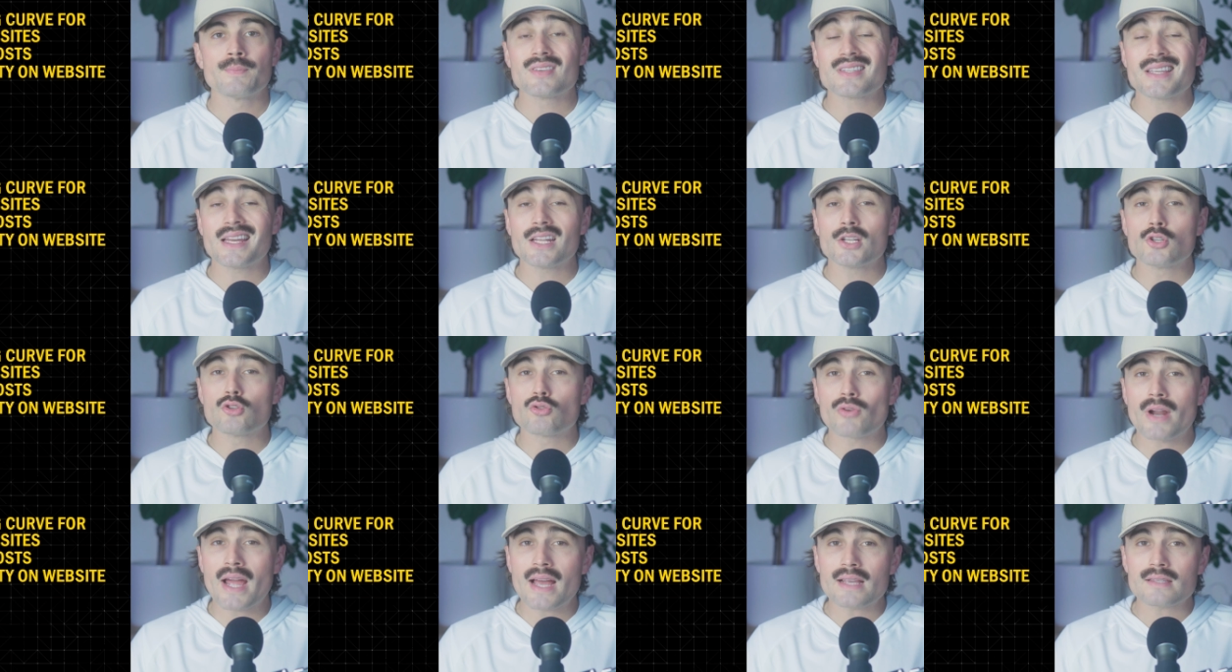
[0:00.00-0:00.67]
If a
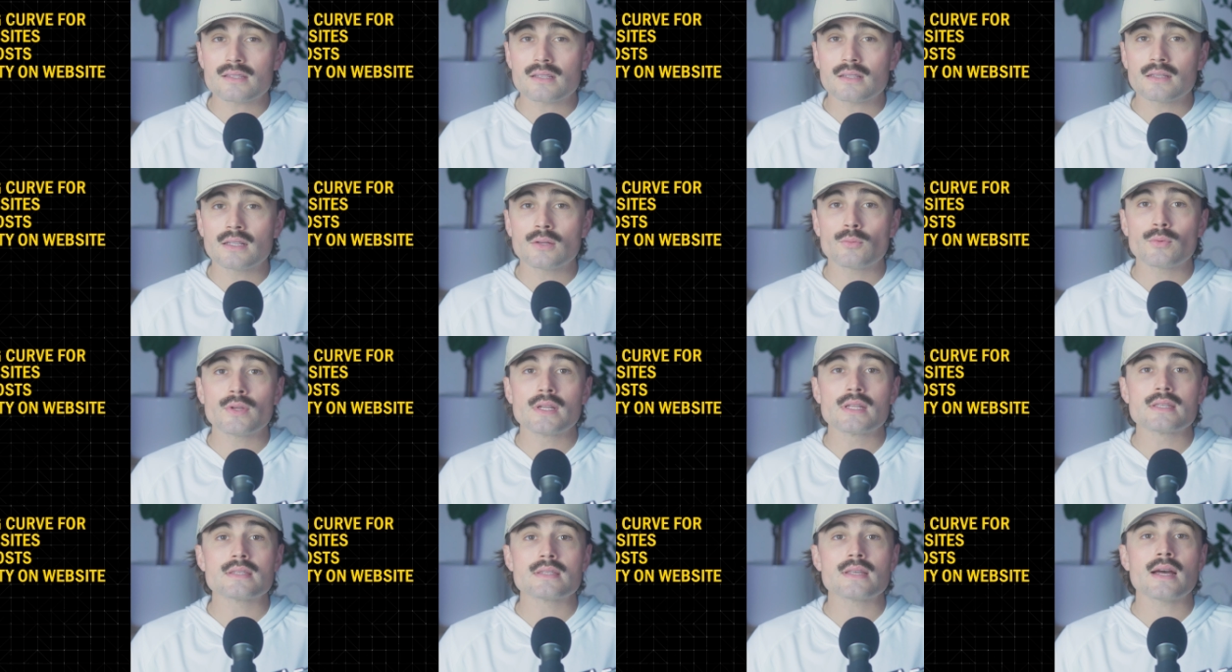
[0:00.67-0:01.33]
site drastically
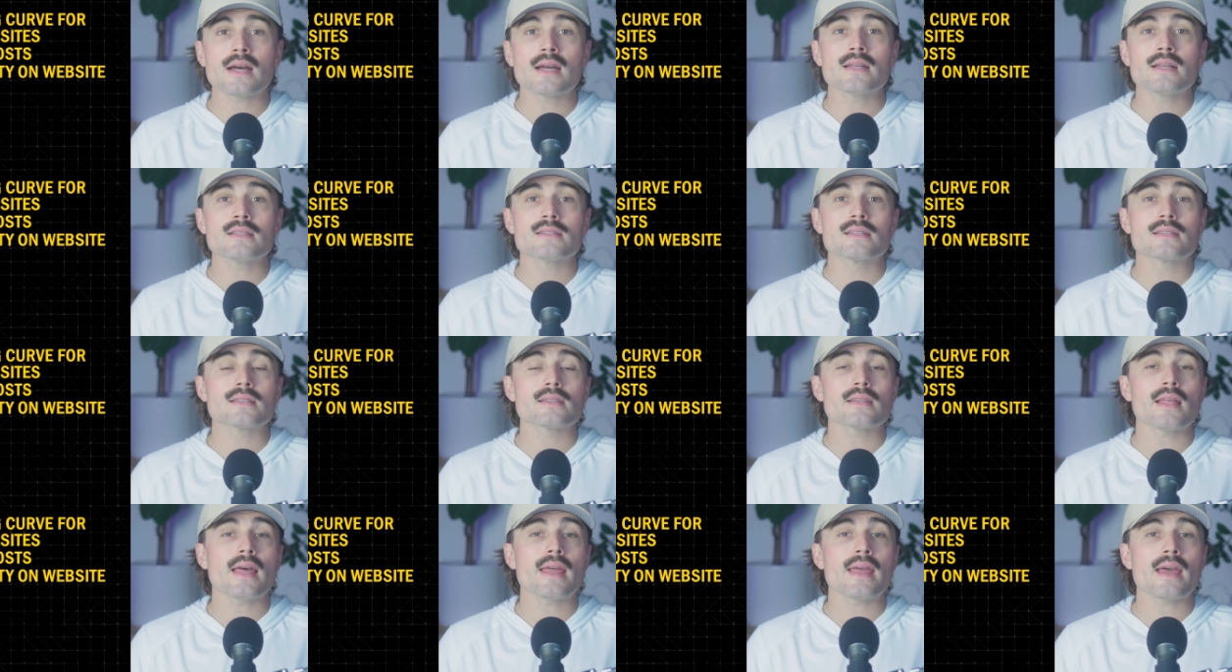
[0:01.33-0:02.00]
redesigns
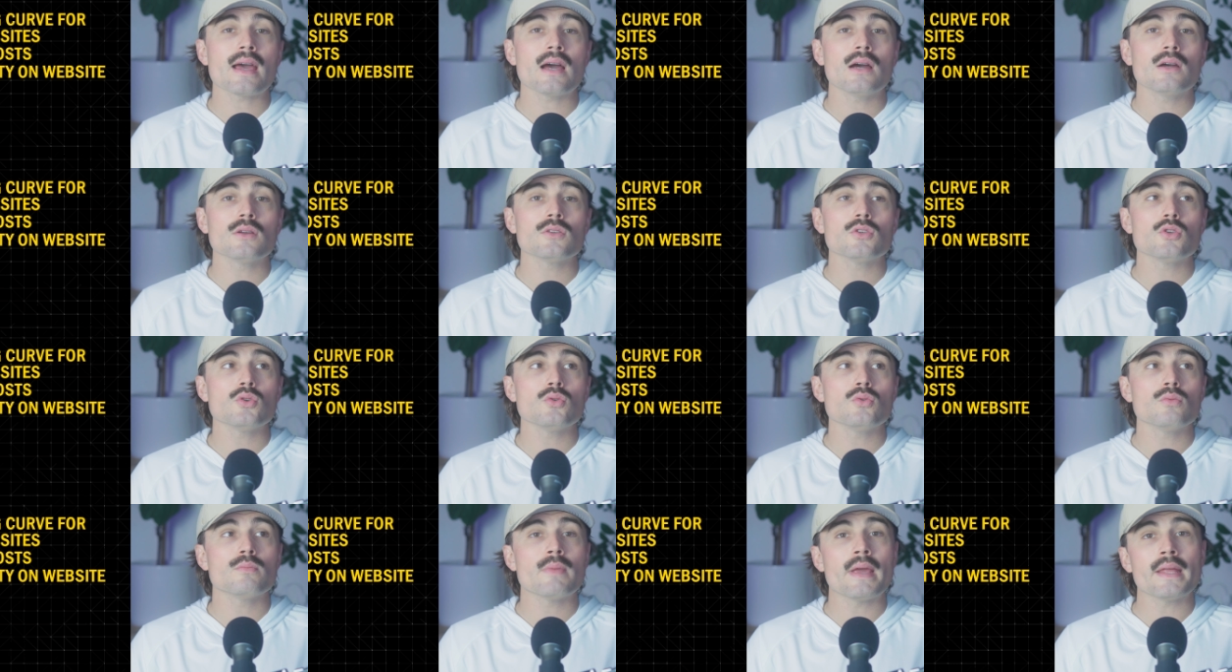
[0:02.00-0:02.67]
its layout,
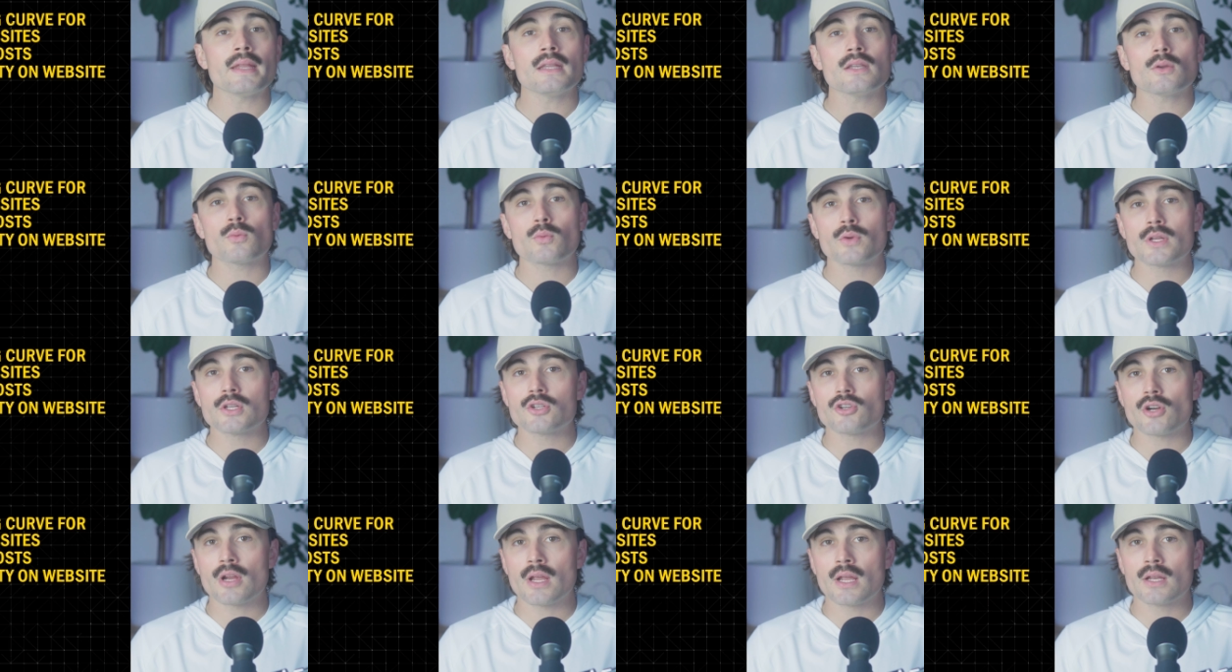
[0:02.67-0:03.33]
you may need to
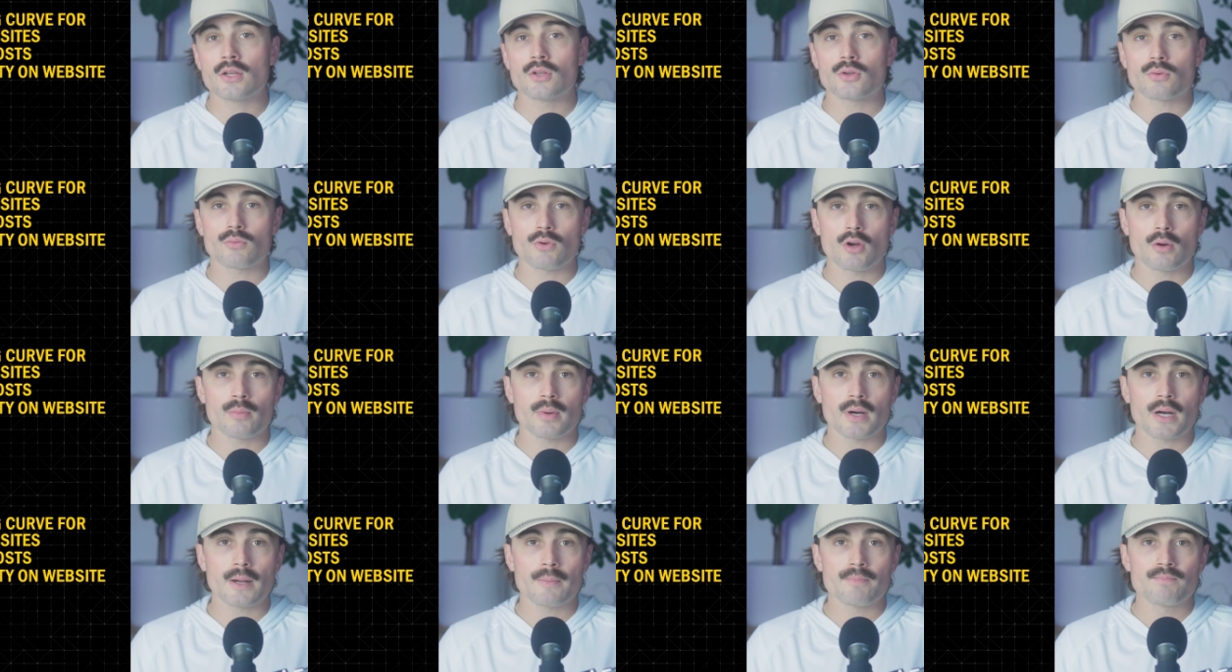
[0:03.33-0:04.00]
retrain your
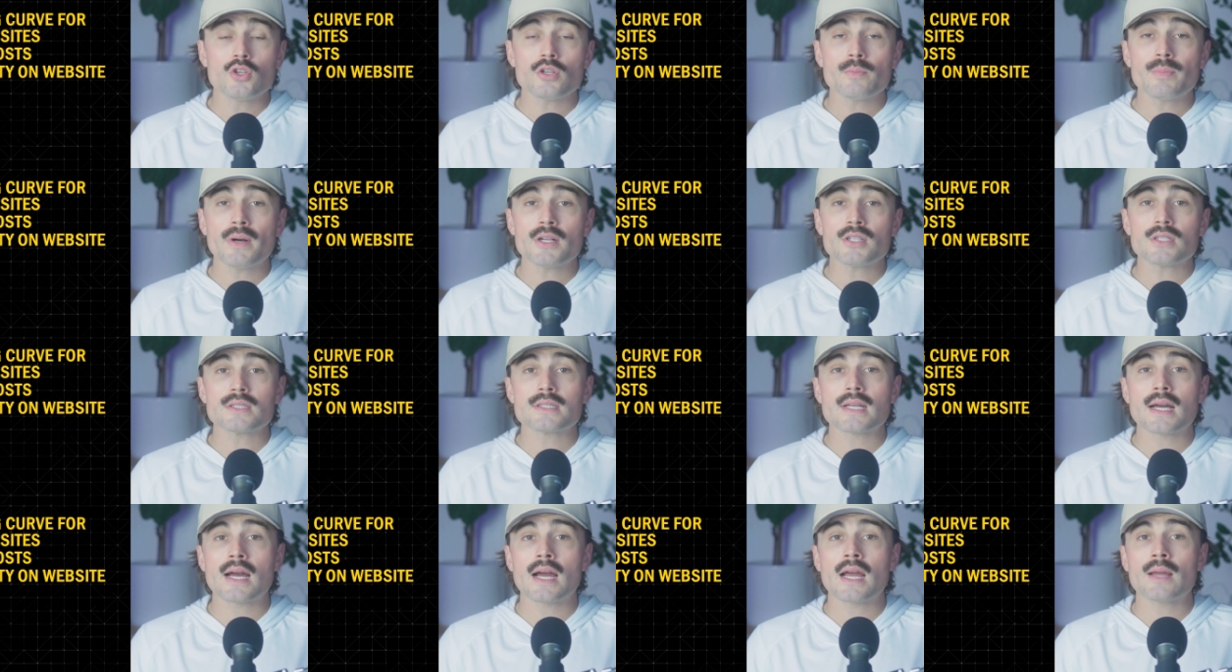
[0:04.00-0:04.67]
robot. You should
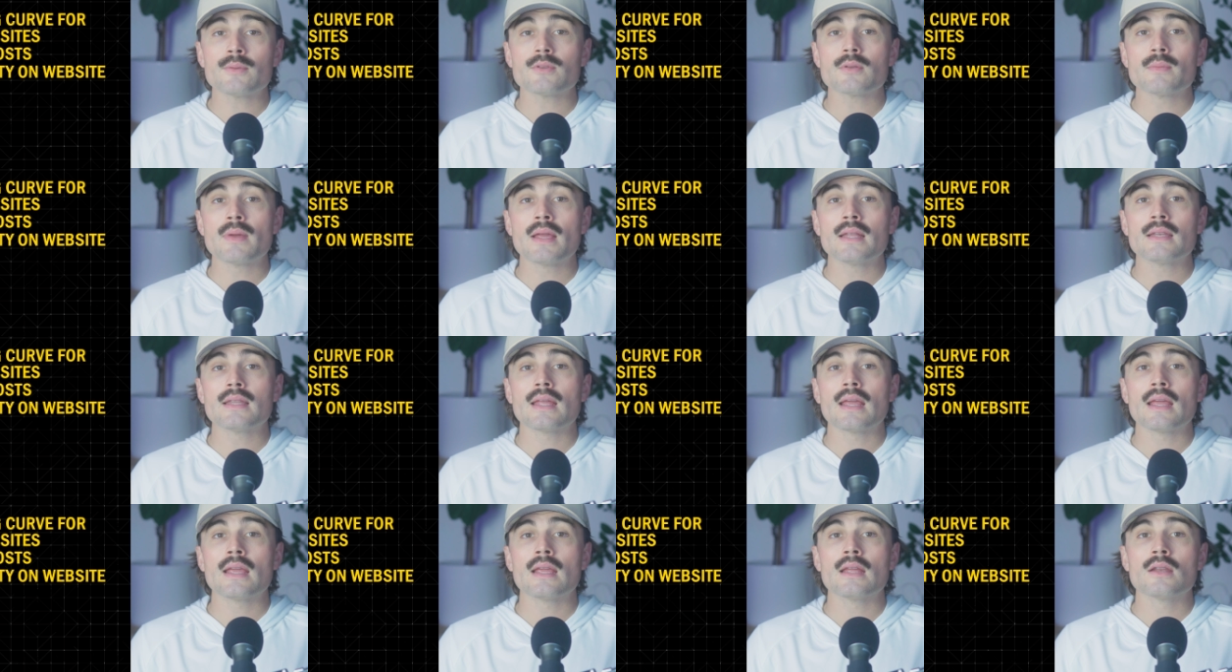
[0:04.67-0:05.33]
budget time to
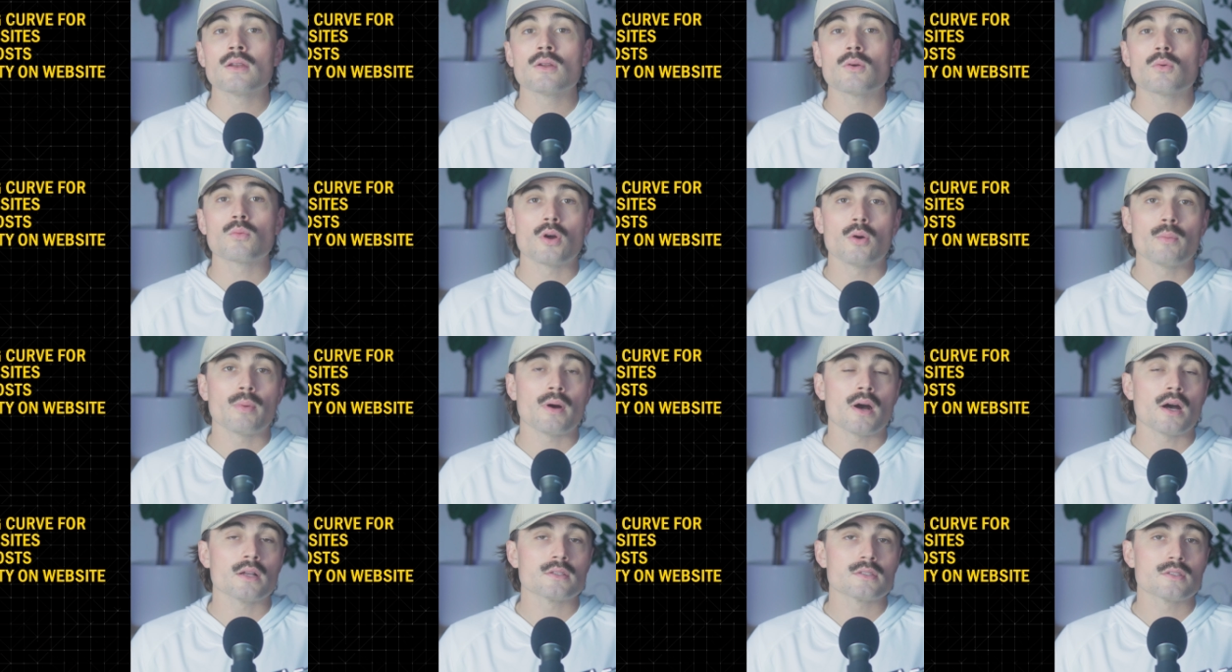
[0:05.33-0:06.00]
maintain
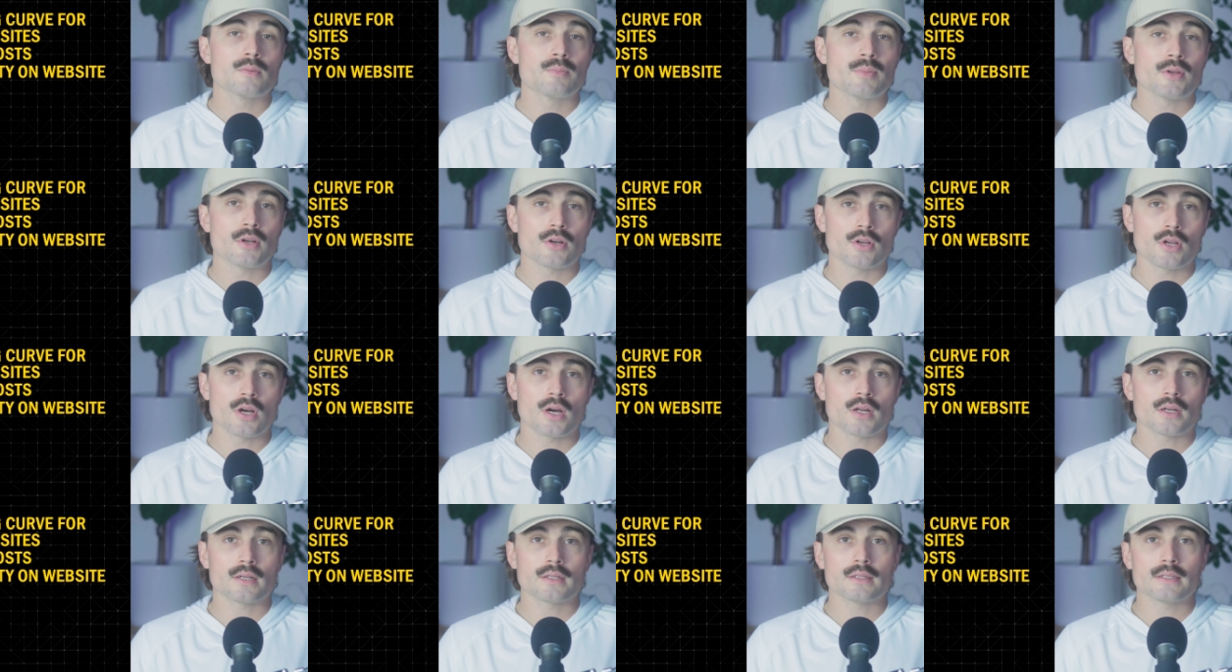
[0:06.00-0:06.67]
robots
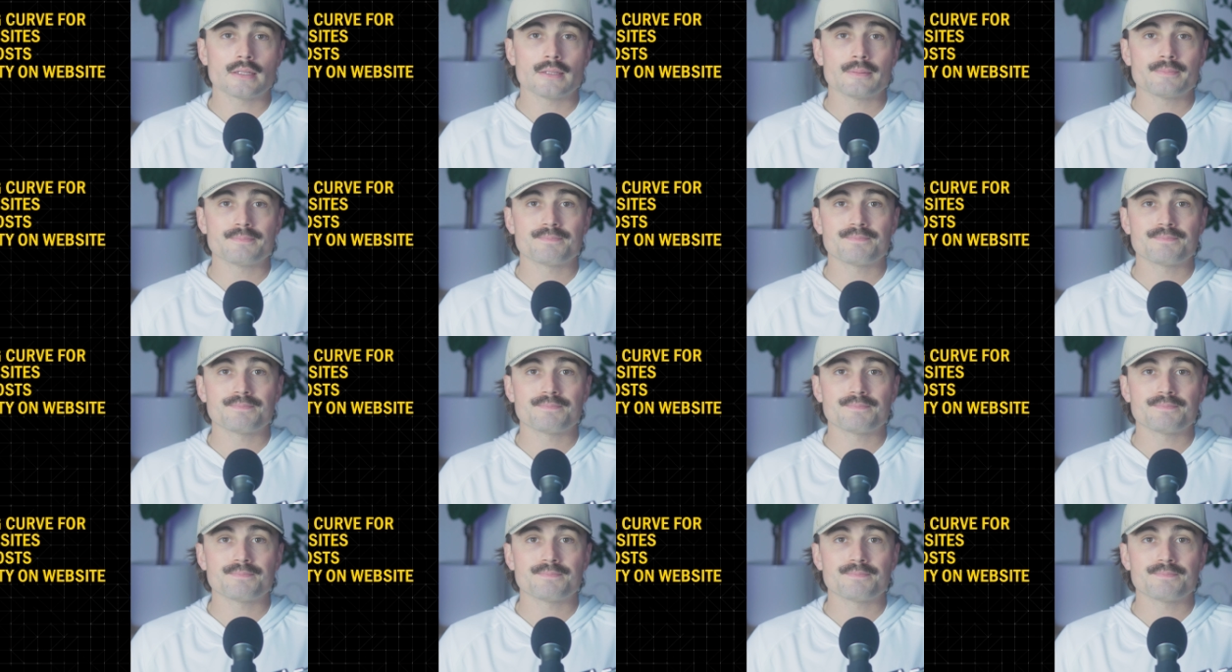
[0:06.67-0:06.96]
periodically.